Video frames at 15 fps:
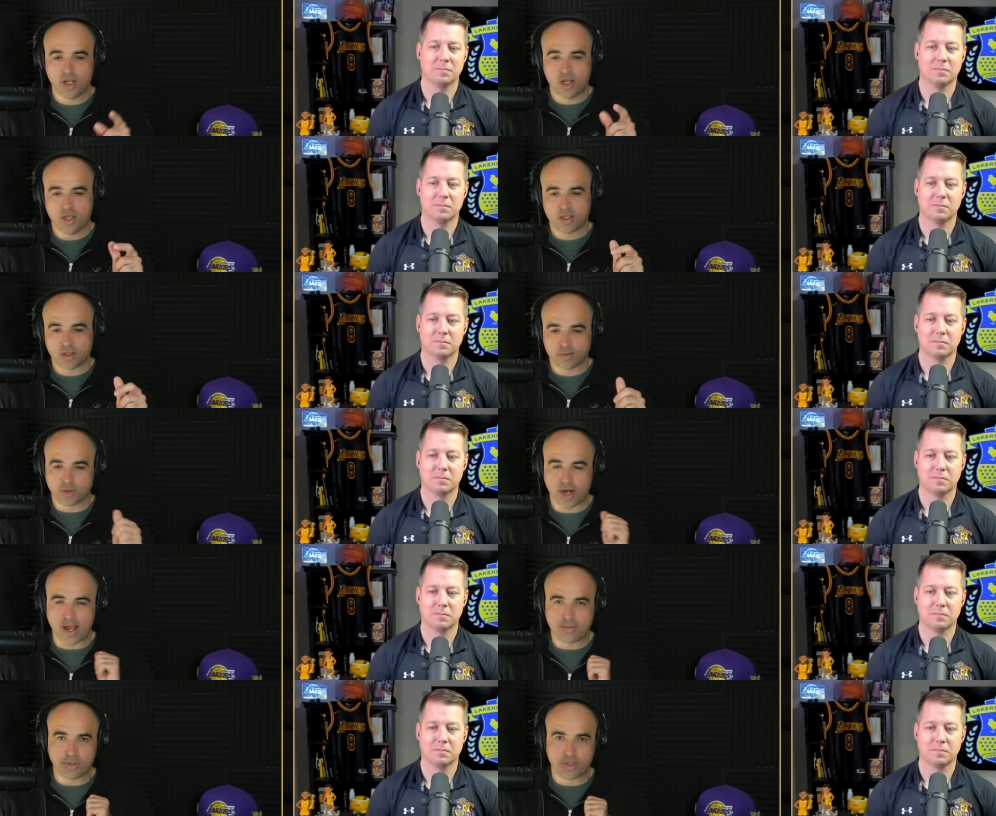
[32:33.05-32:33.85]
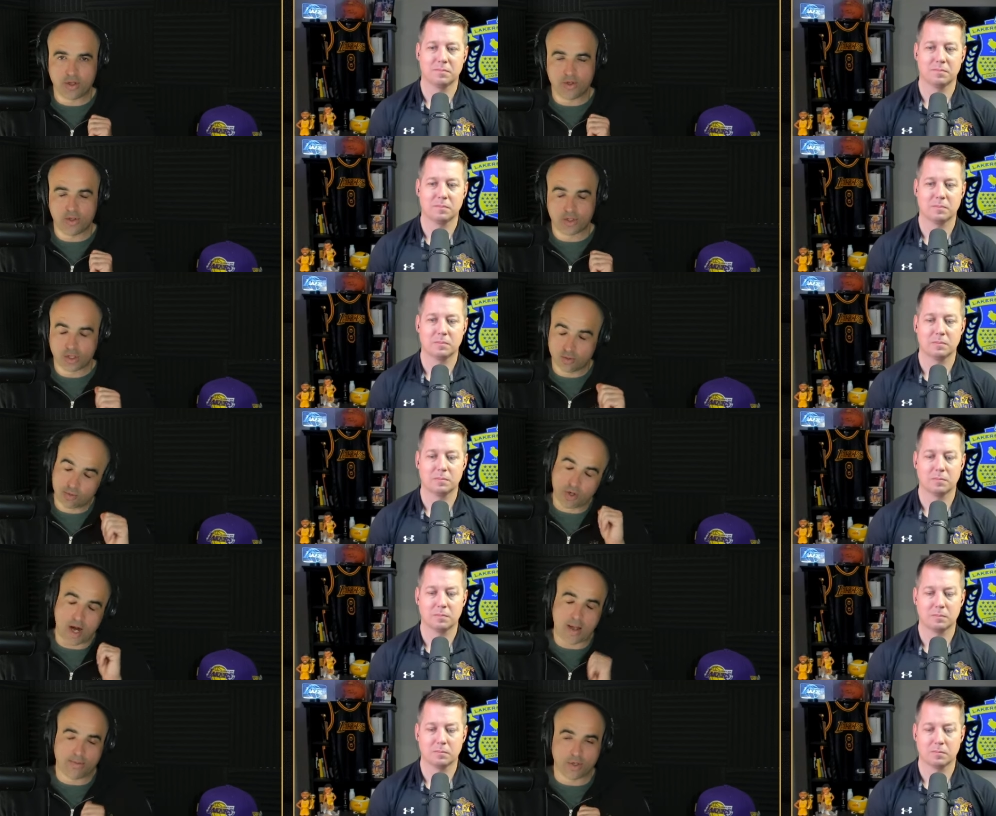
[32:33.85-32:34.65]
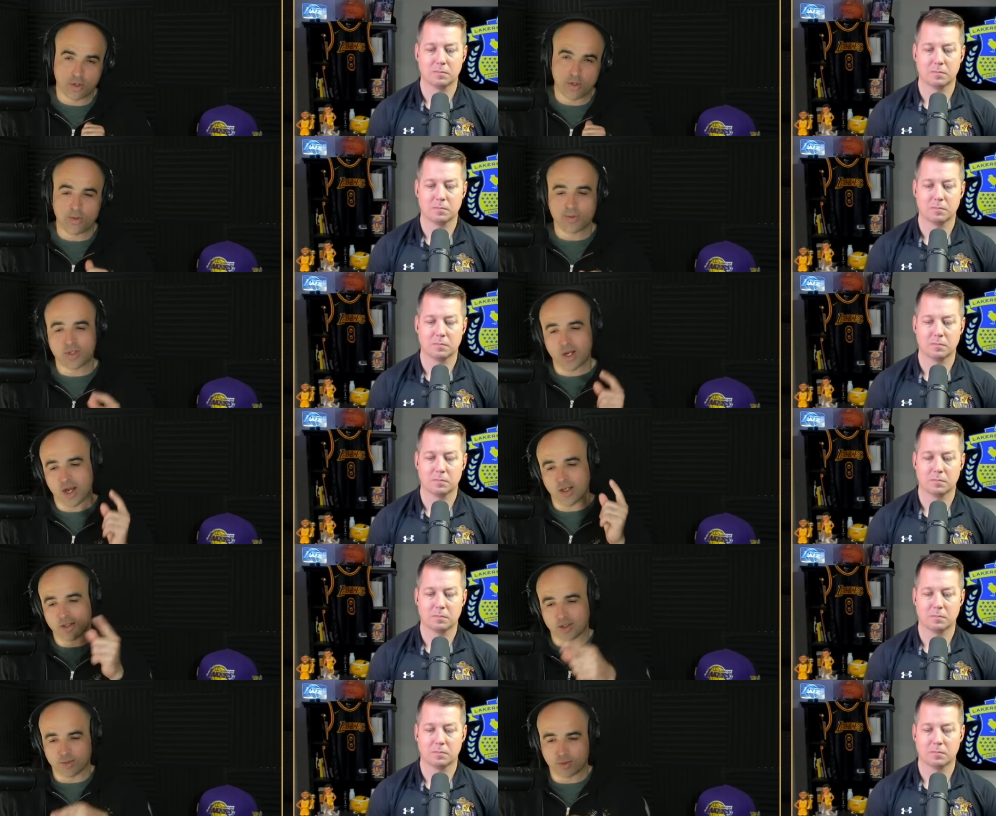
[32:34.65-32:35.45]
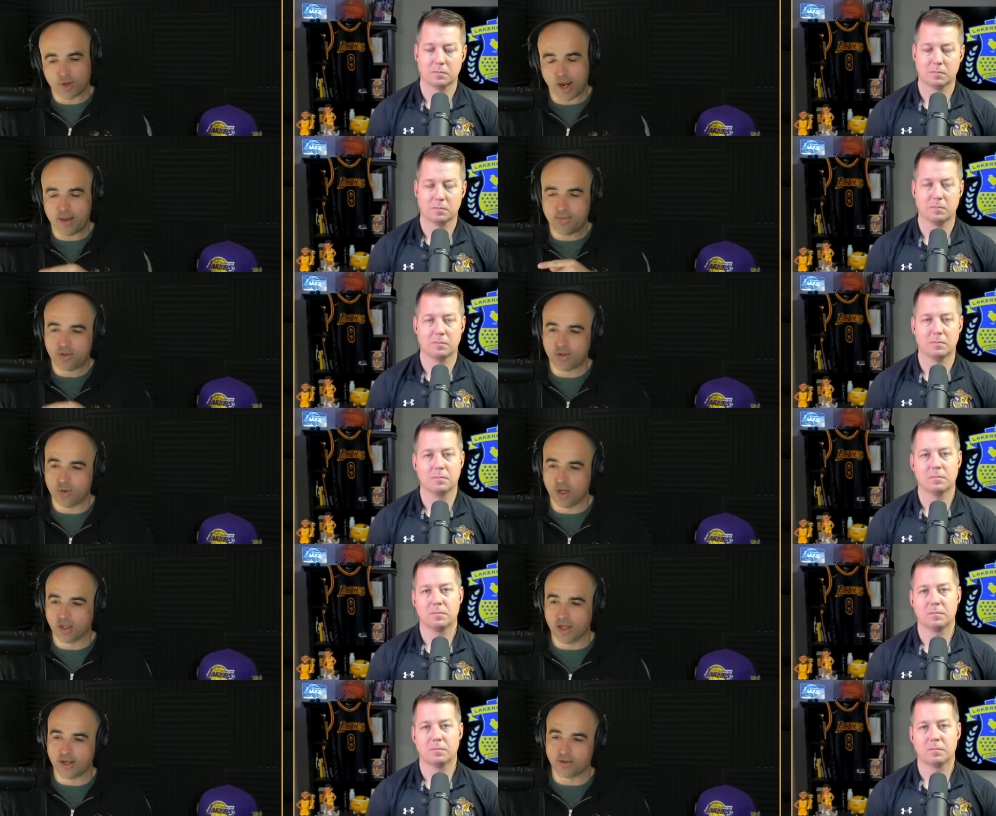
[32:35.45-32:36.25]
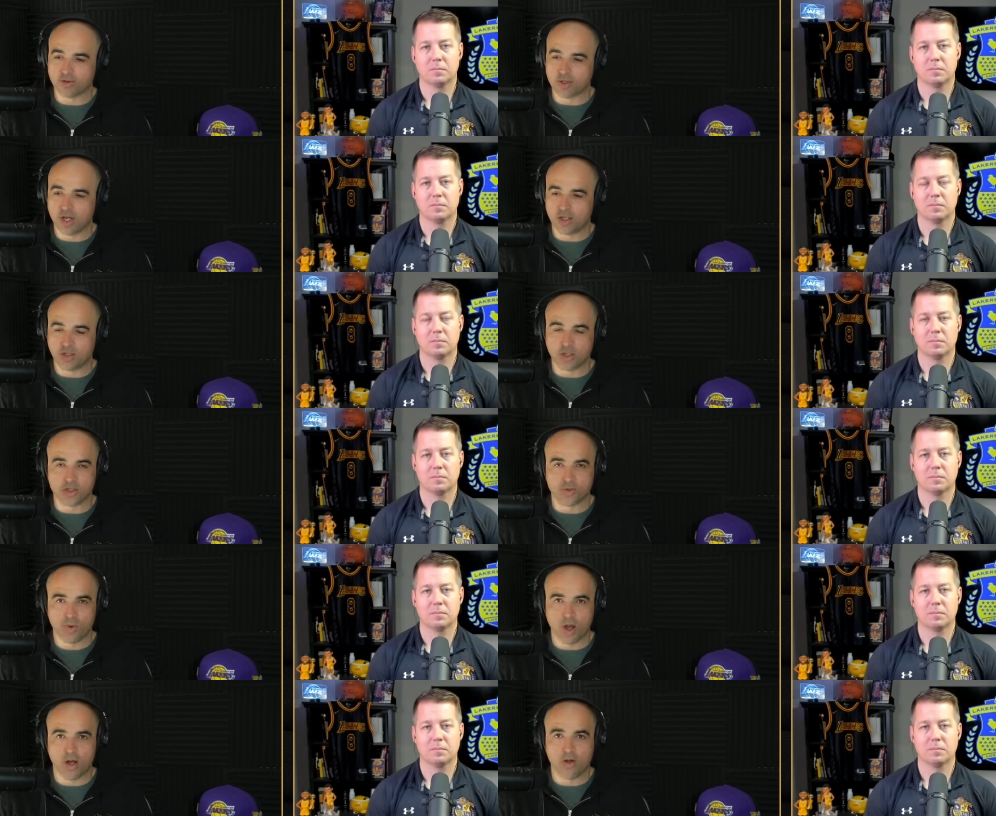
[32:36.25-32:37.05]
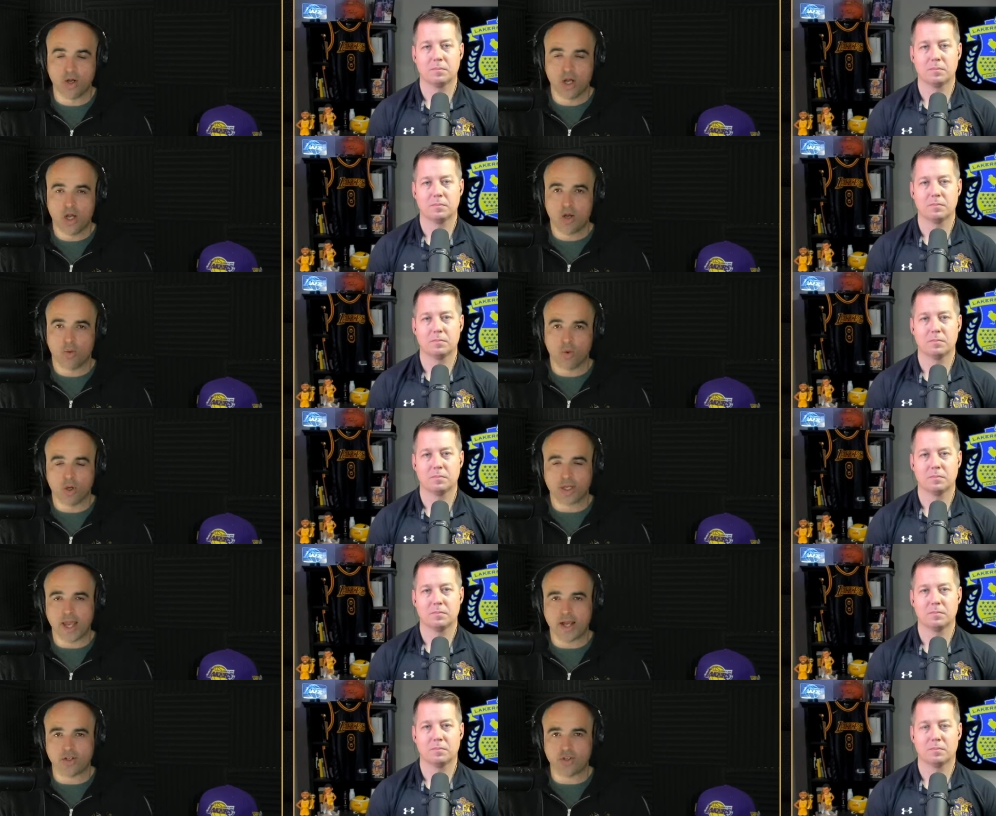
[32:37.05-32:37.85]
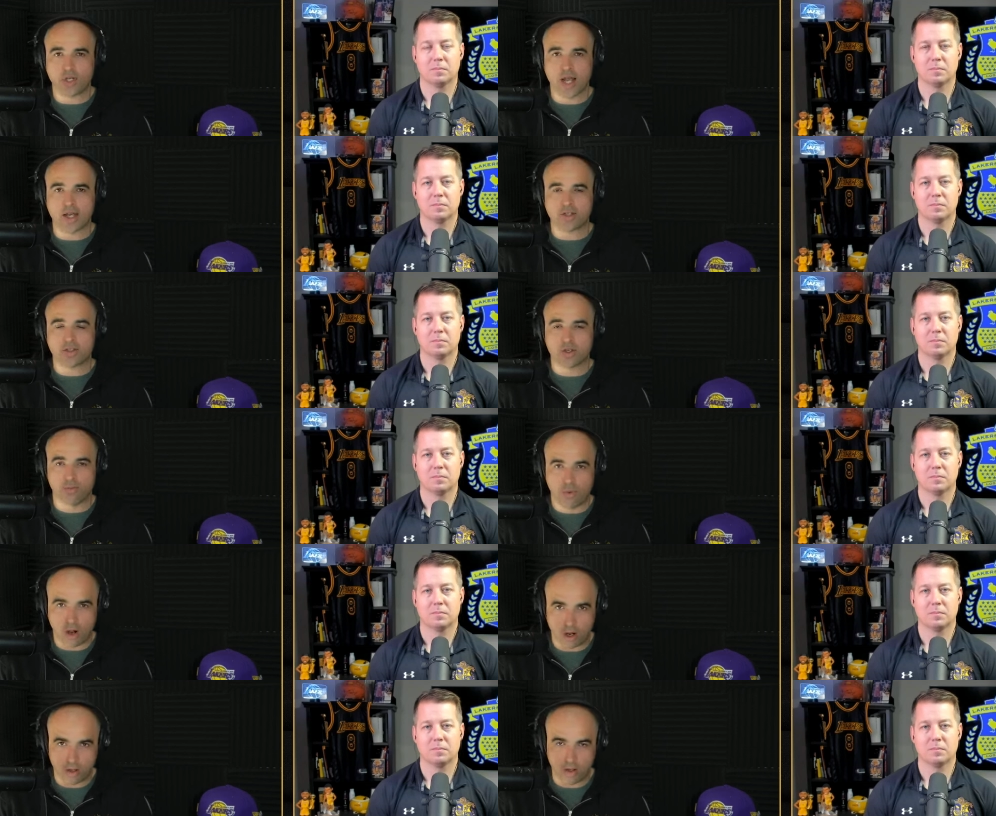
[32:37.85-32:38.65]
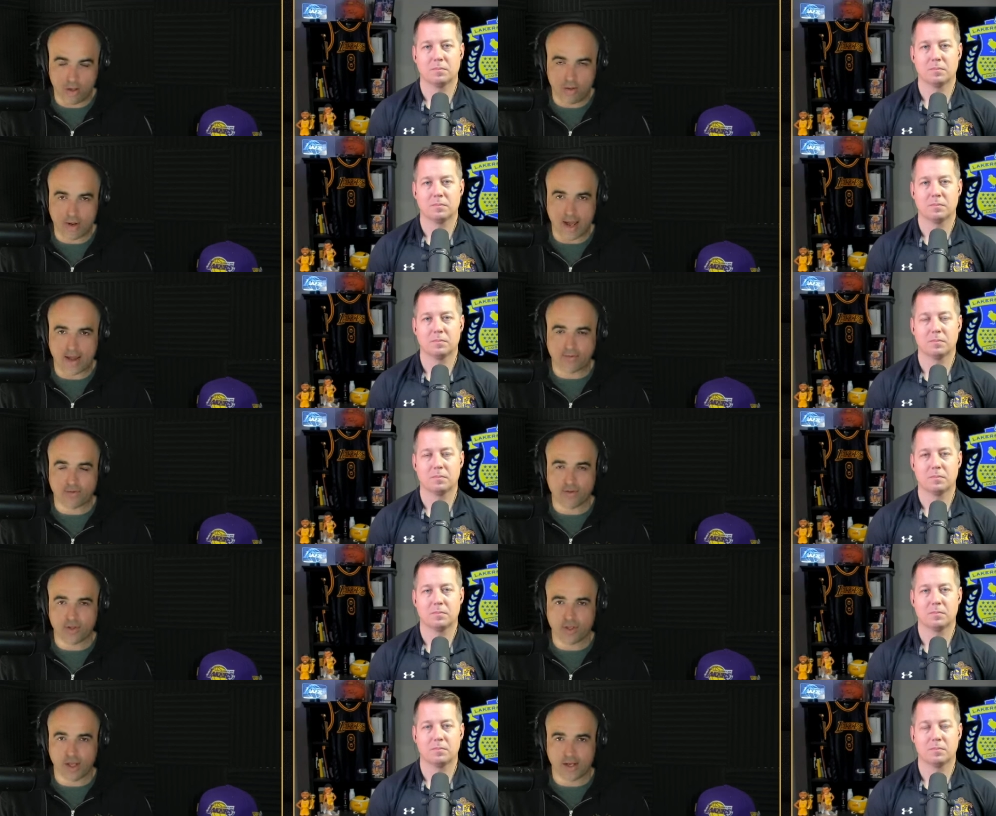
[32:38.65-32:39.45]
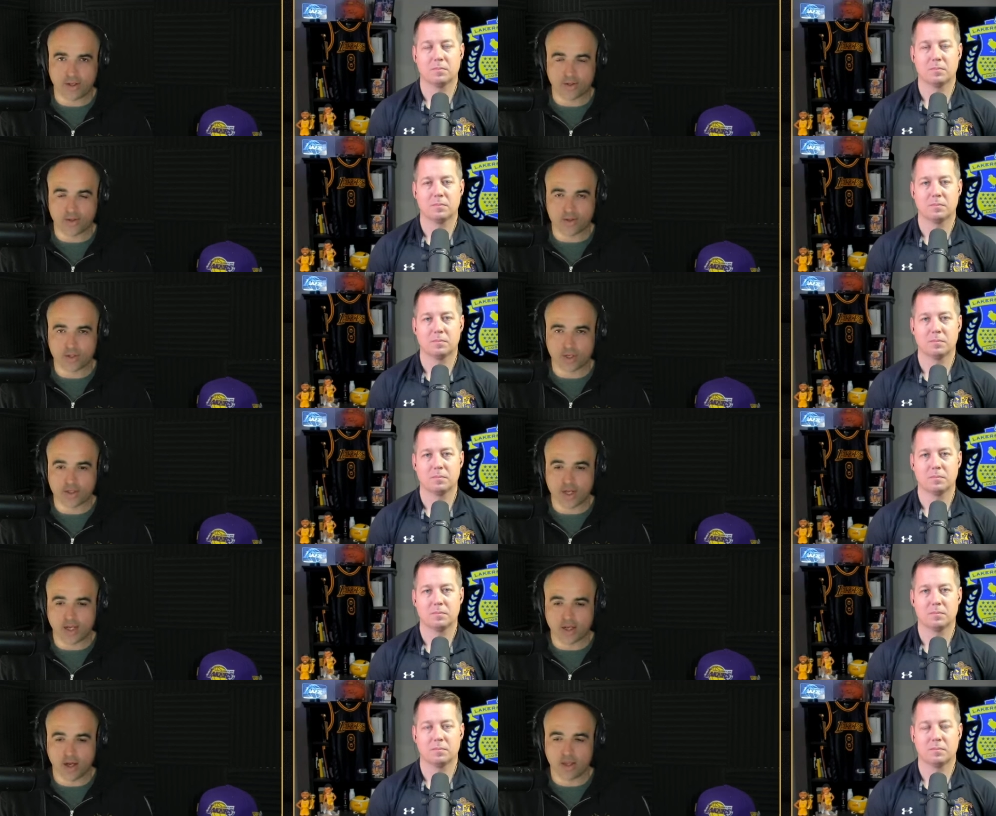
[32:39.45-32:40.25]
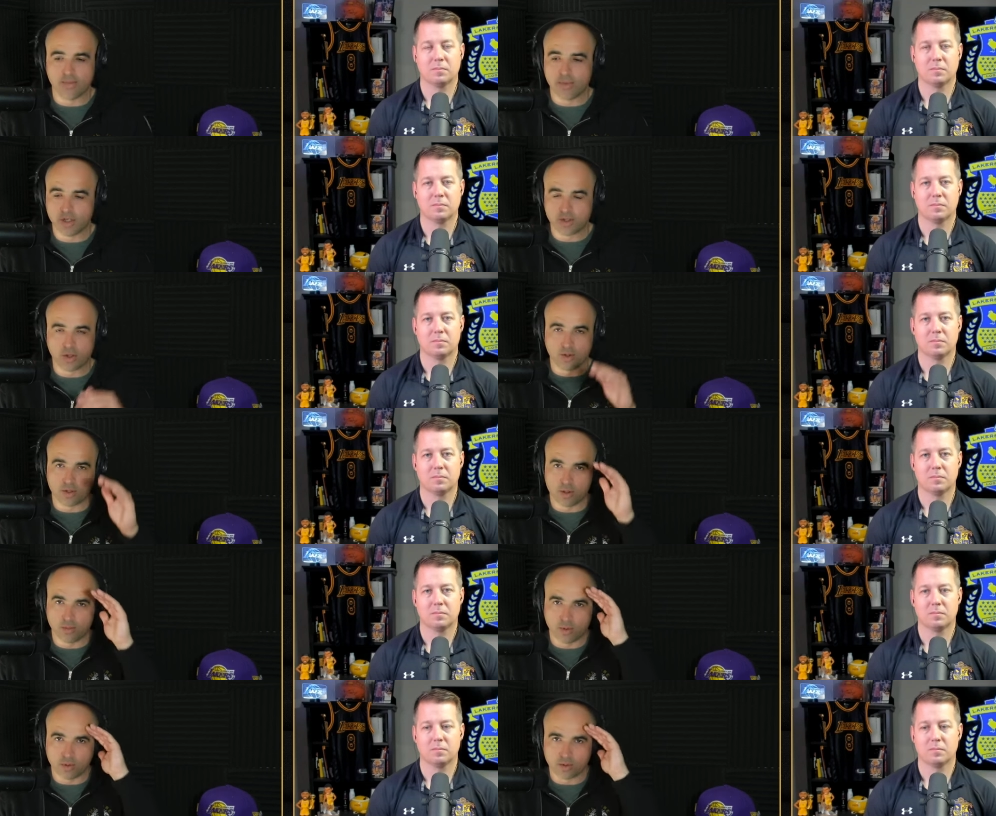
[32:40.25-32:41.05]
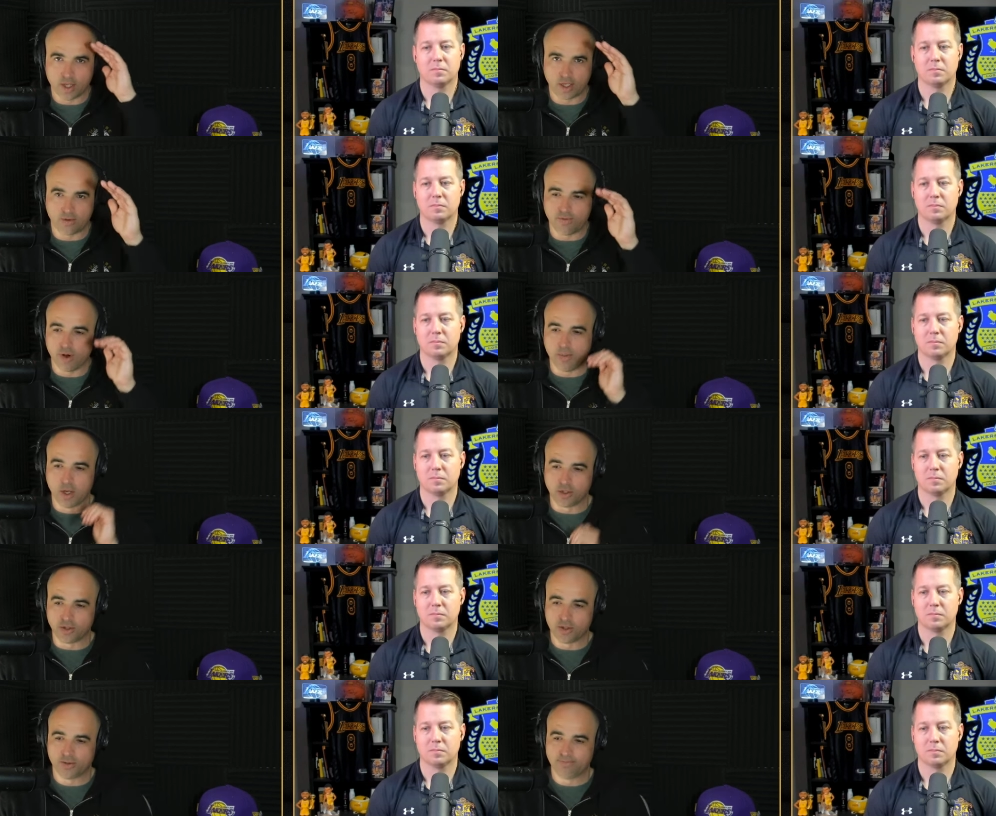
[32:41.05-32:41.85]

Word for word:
Speaker 1: Subscribe to subscribe to Hoops Talk. Subscribe to uh, Lakers Nation as well. We'll catch you guys tomorrow after the Lakers uh, take on the Minnesota Timberwolves. Thank you very much.